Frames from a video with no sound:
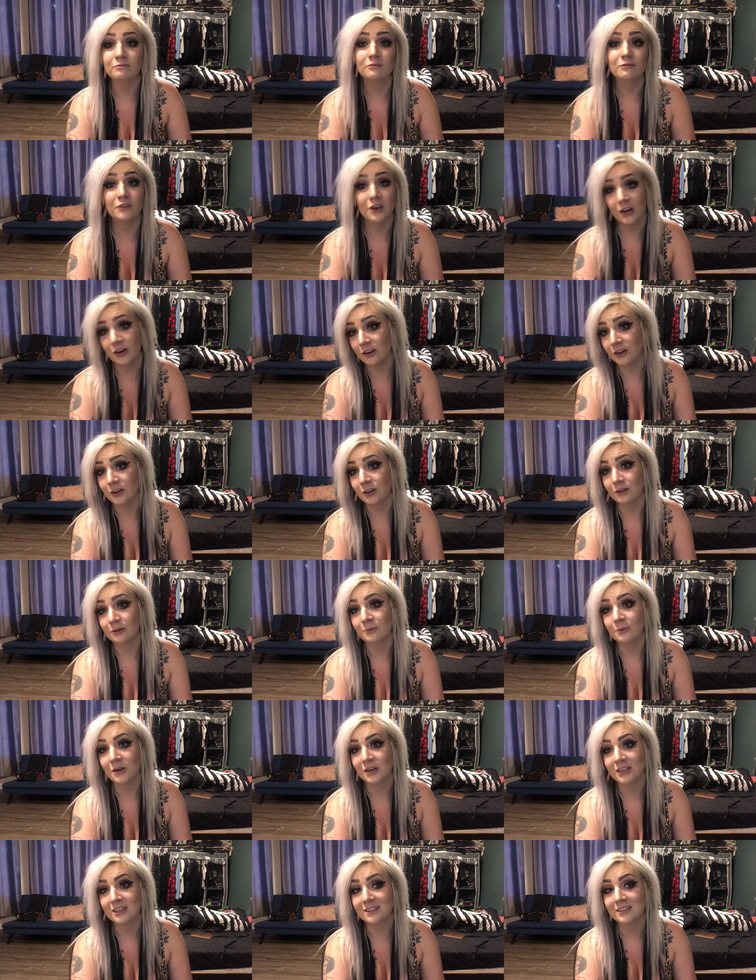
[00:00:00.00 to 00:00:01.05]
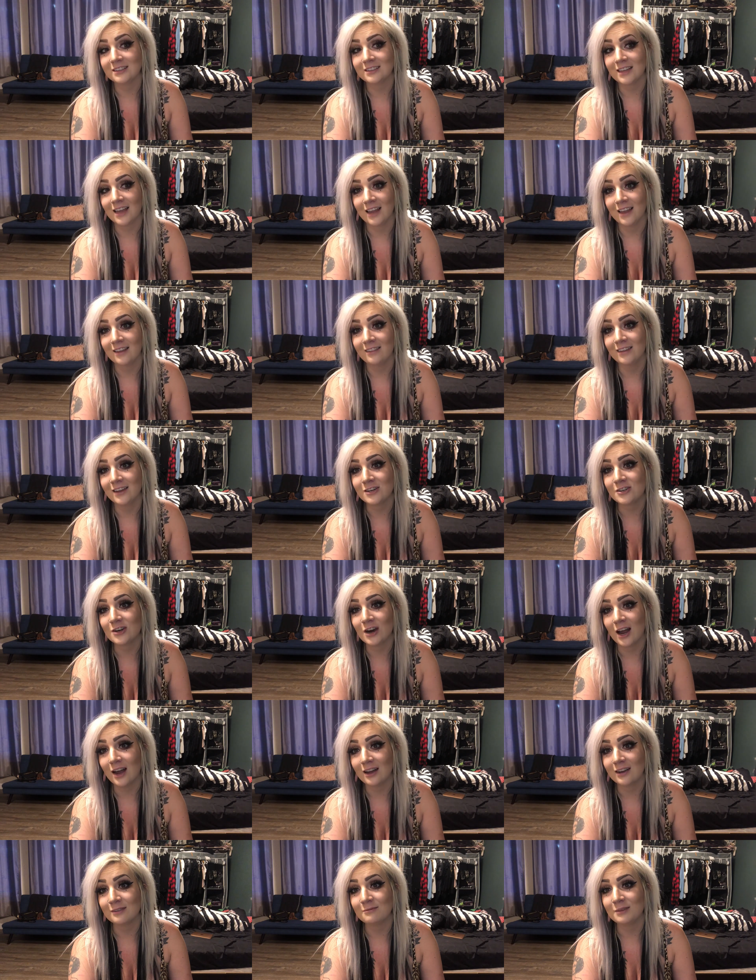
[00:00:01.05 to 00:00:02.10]
very good ones, and they
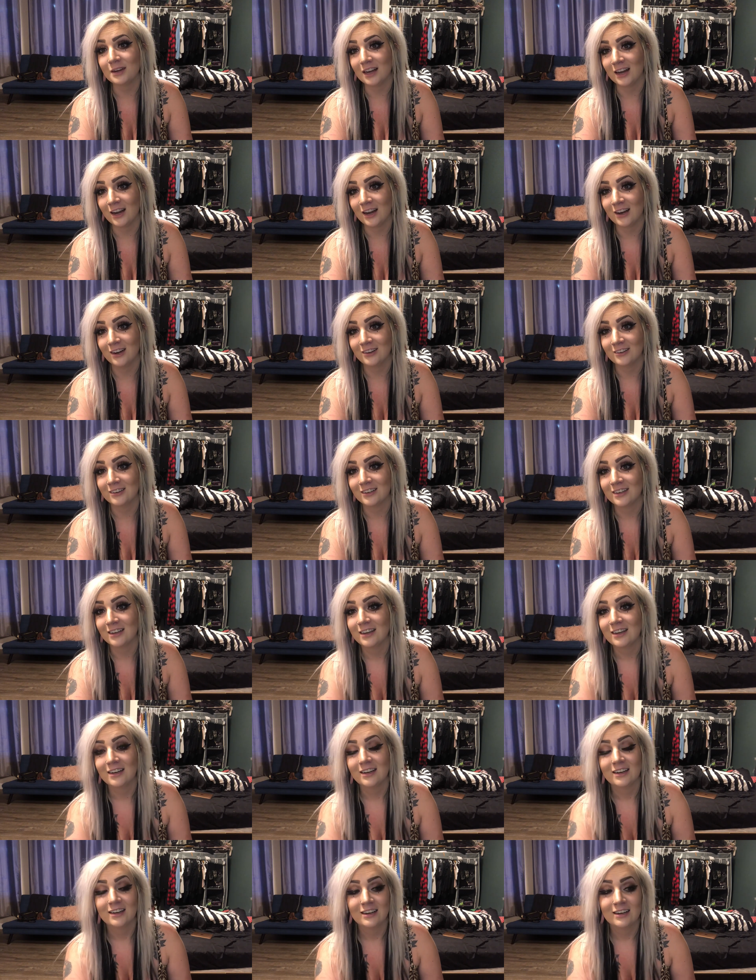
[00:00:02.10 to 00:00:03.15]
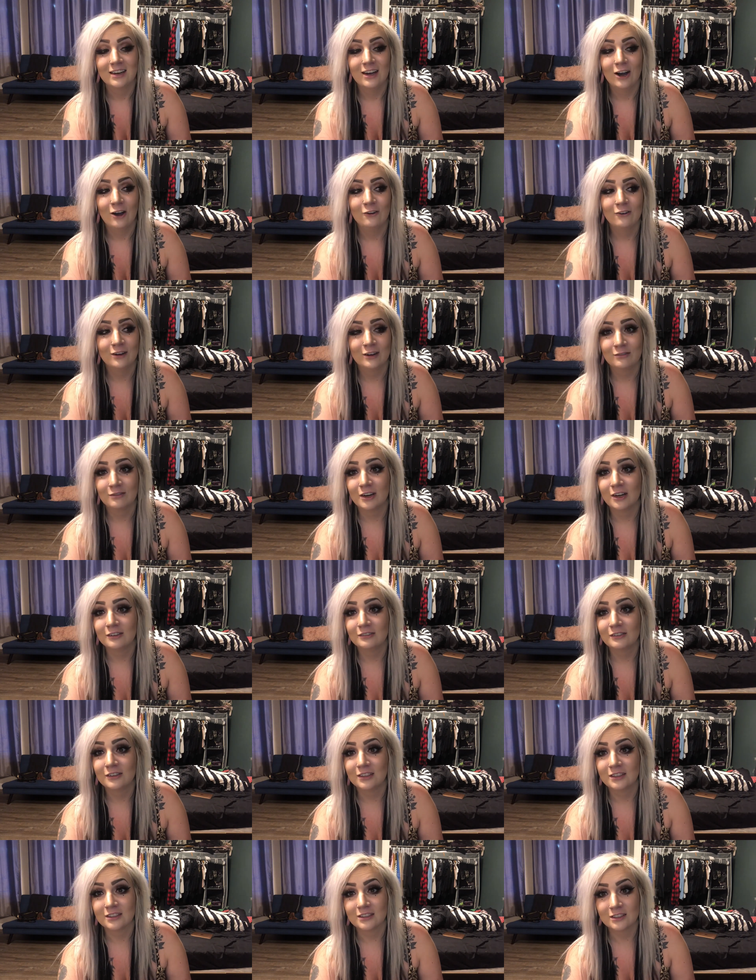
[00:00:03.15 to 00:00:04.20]
drag me out when I'm not
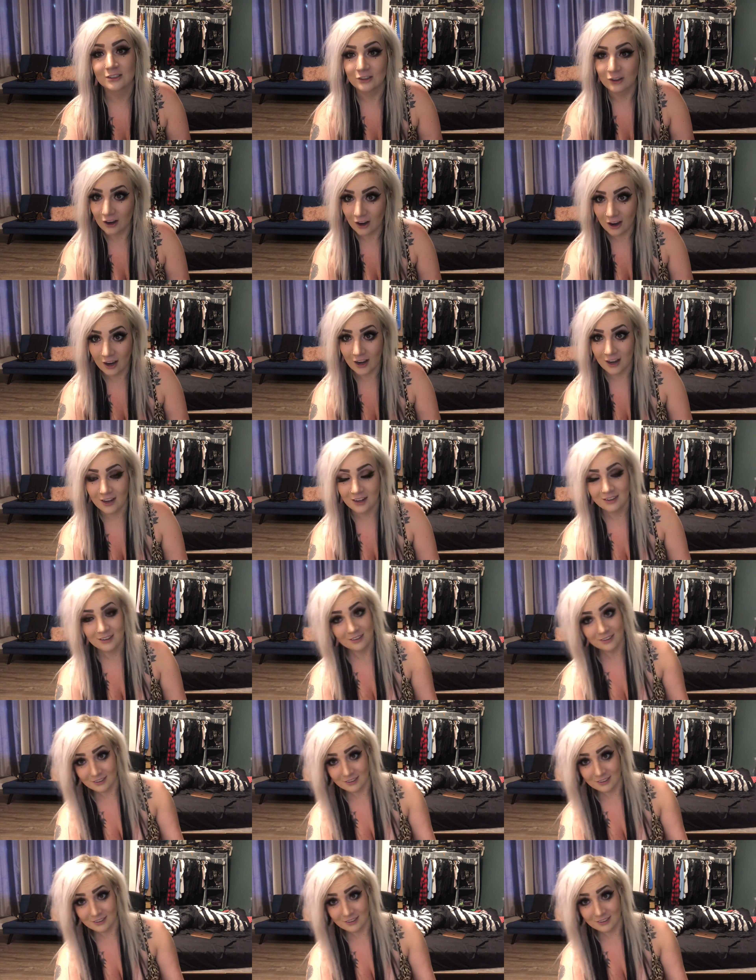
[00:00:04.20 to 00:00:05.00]
feeling so hot.